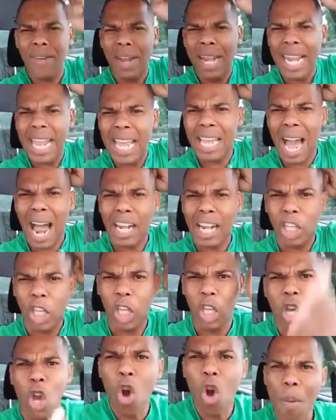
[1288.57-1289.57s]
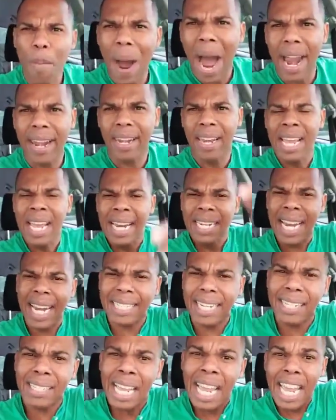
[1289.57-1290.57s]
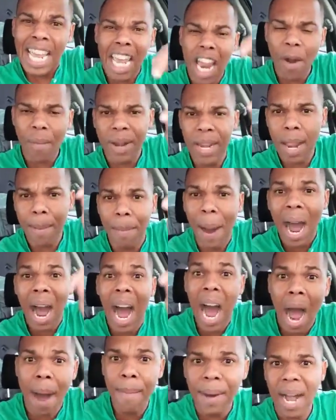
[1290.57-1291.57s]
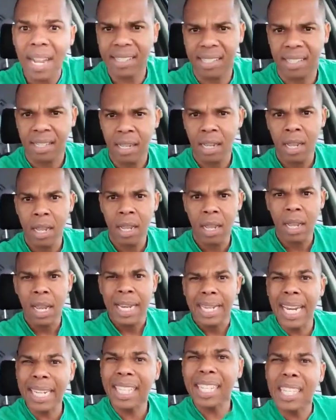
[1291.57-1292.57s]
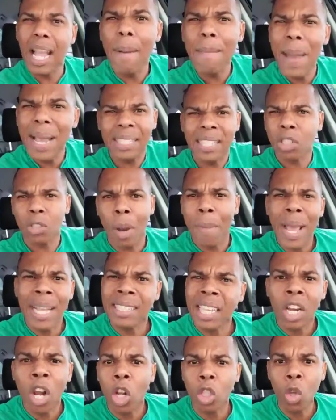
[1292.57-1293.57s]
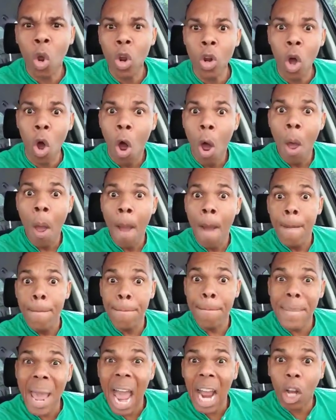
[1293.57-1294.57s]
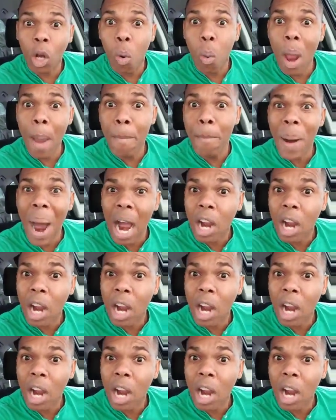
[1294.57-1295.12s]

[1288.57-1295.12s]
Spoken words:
every legal Cuban that is here in the Bahamas. This is a message from me I send out to you. Make we